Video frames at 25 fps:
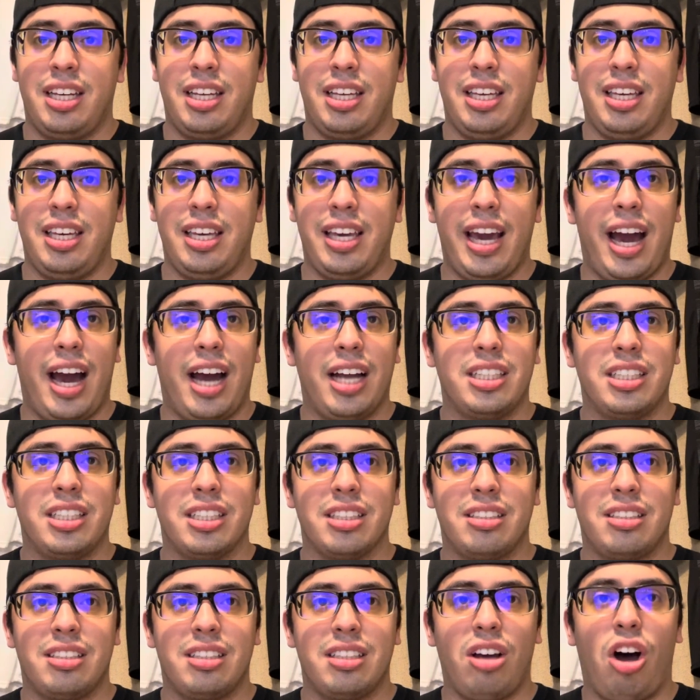Yeah,
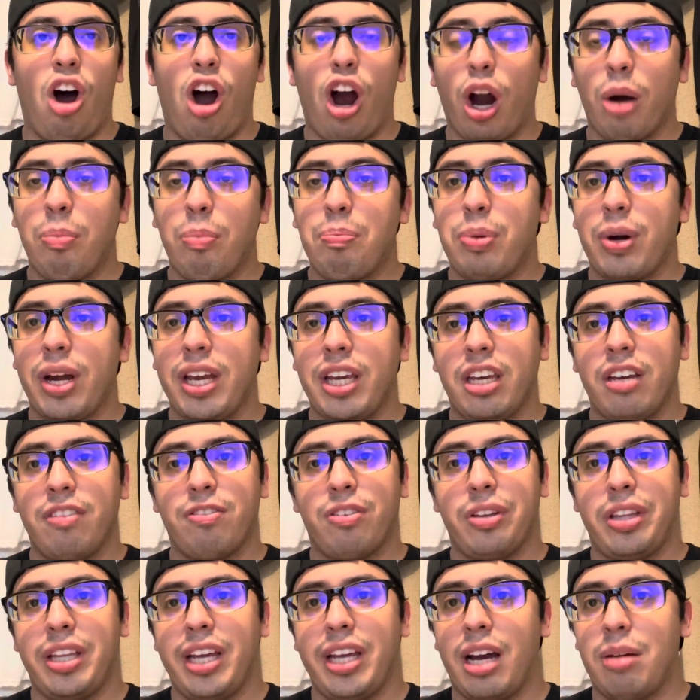just heartbreaking
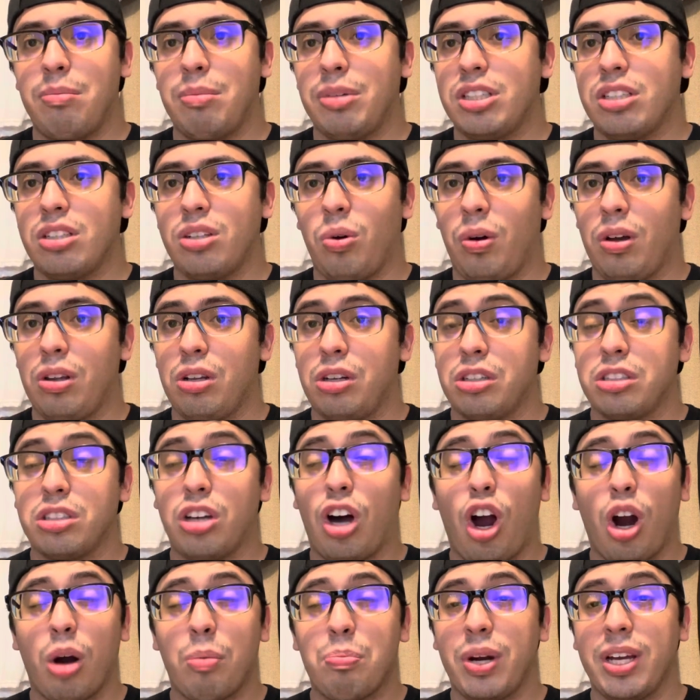for the Edmonton Oilers.
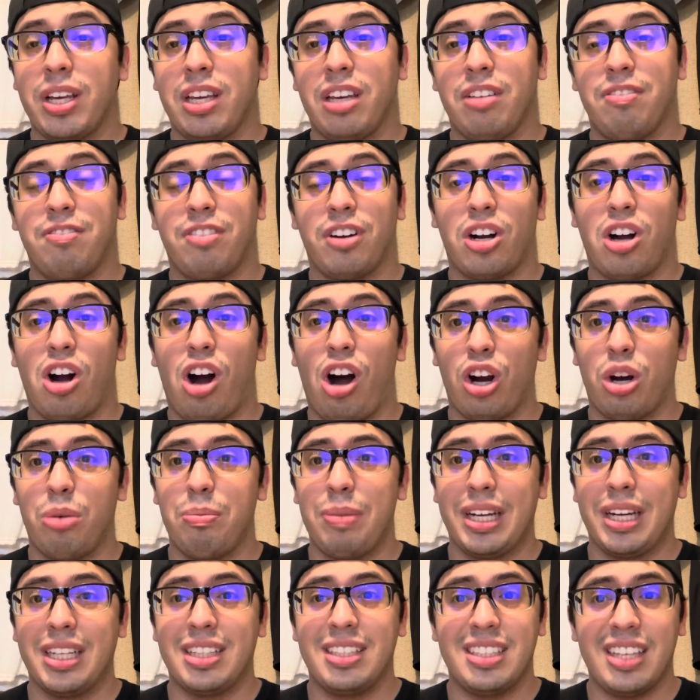Heartbreaking for Connor
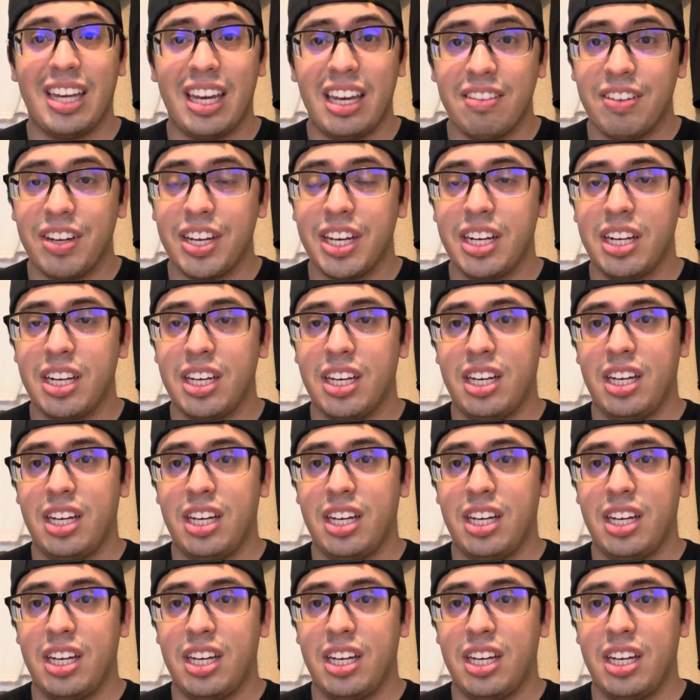McDavid.